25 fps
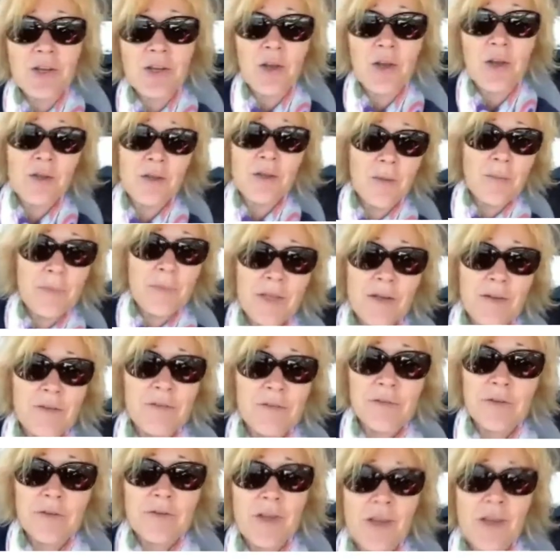I mean, as
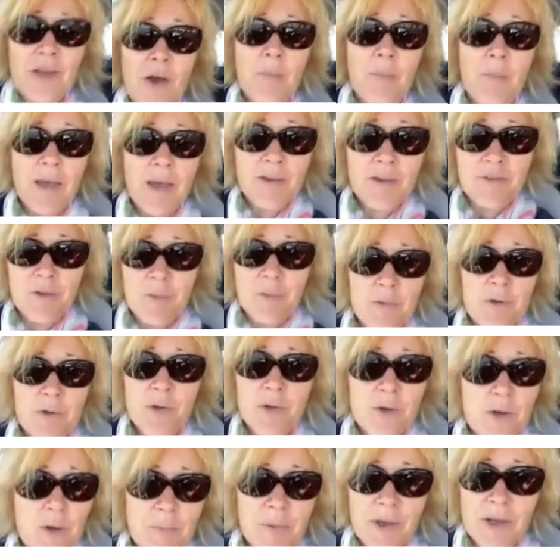soon as I got back from
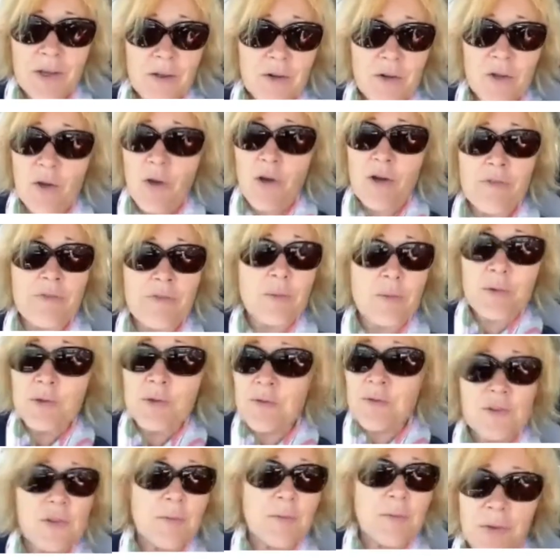Europe, I got a call from
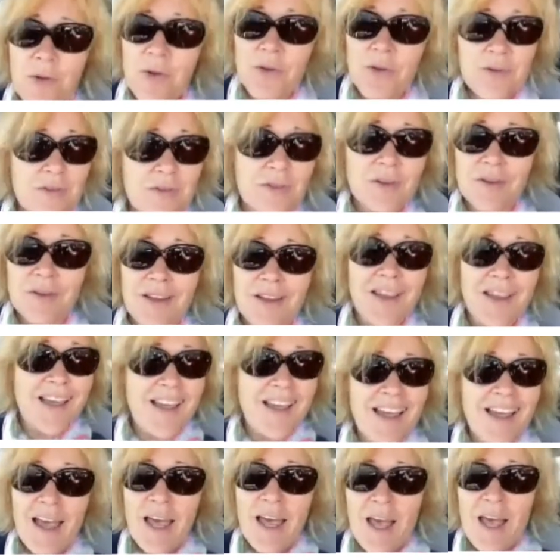Houston person
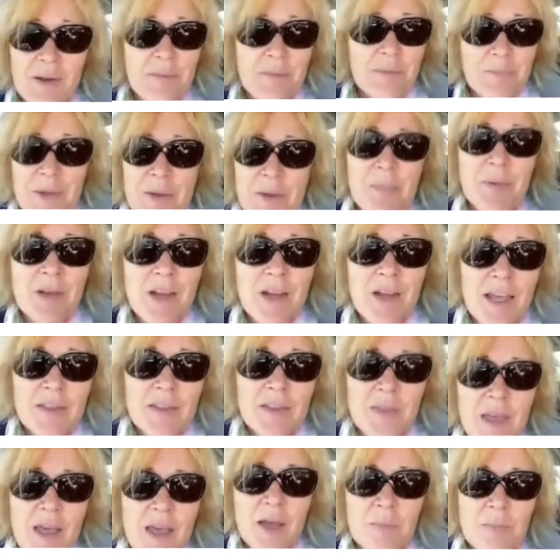and people
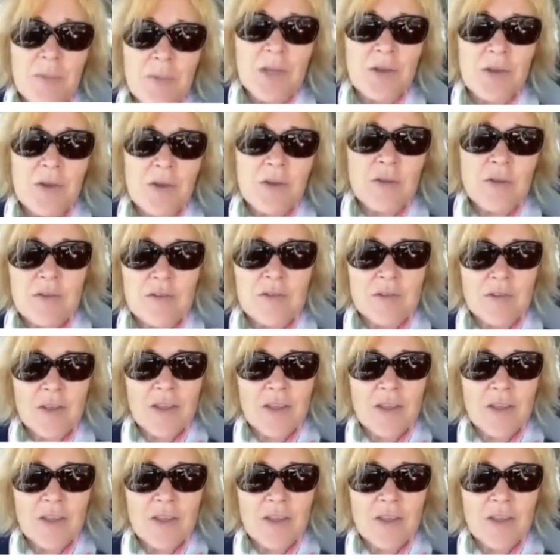like that because,